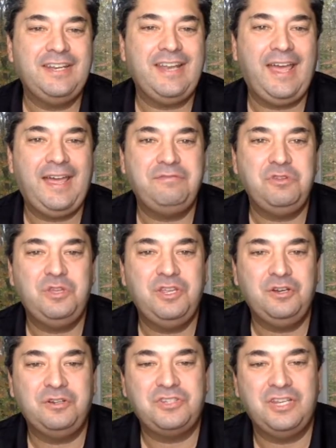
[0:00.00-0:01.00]
to have you
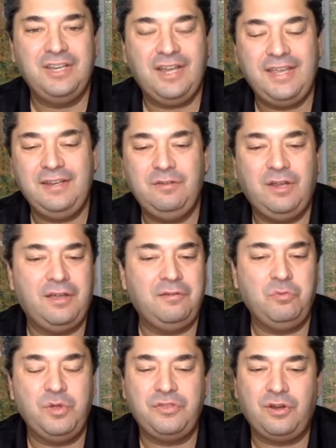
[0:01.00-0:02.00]
here tonight
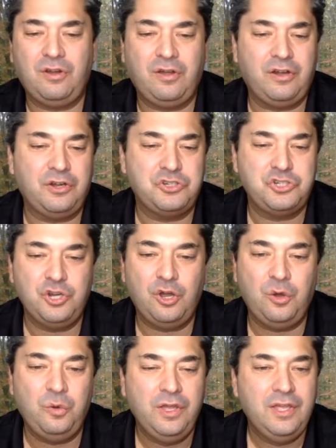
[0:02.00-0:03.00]
on our
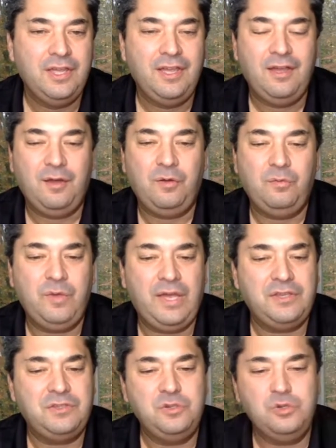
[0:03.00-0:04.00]
show.
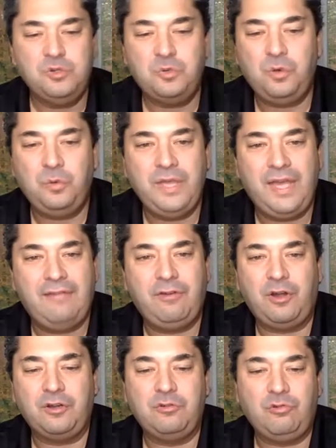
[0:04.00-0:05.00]
As usual, we have
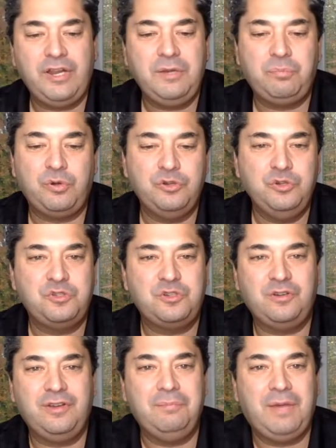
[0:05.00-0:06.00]
our great
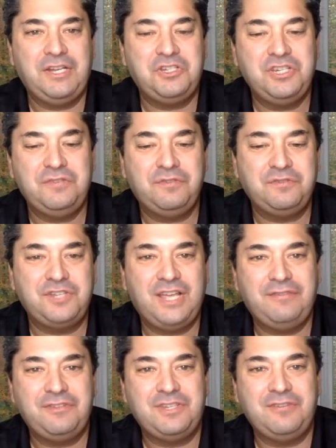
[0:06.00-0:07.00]
producer and chief of
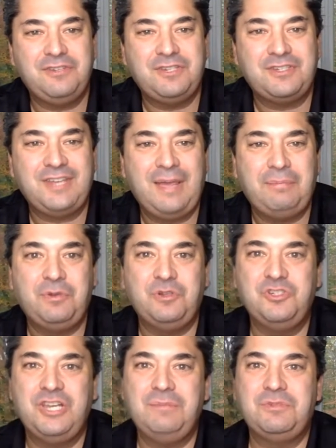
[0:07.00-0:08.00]
staff at 76 Capital,
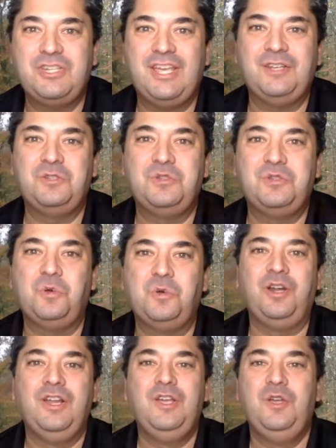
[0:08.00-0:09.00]
James
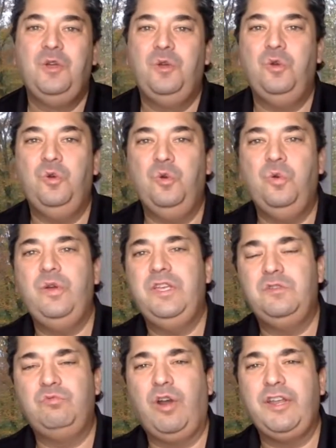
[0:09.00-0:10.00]
Santor, who
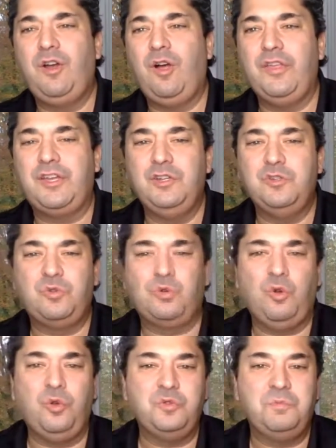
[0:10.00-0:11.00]
is running all
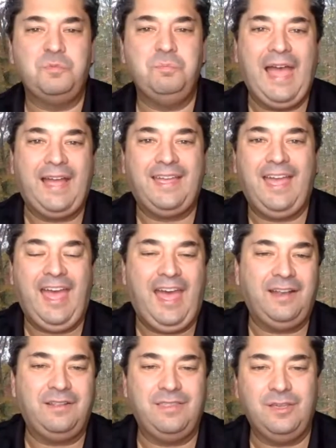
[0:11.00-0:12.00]
controls back
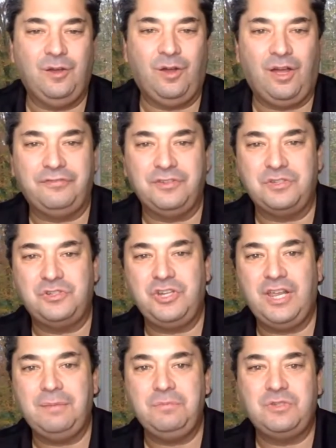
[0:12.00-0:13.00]
at the office.
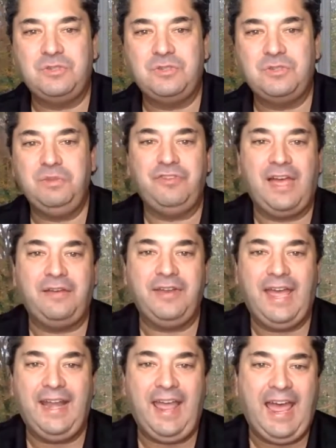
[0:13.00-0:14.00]
James can be found
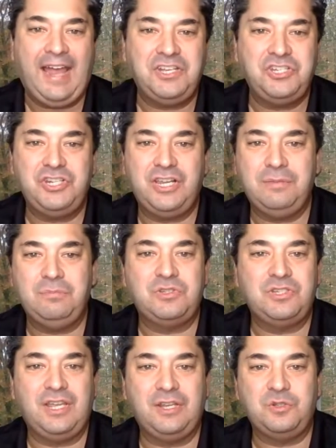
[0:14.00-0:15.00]
at James
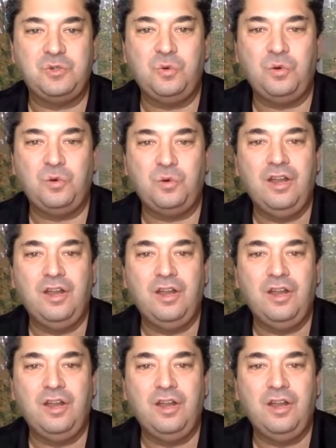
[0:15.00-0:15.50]
Santor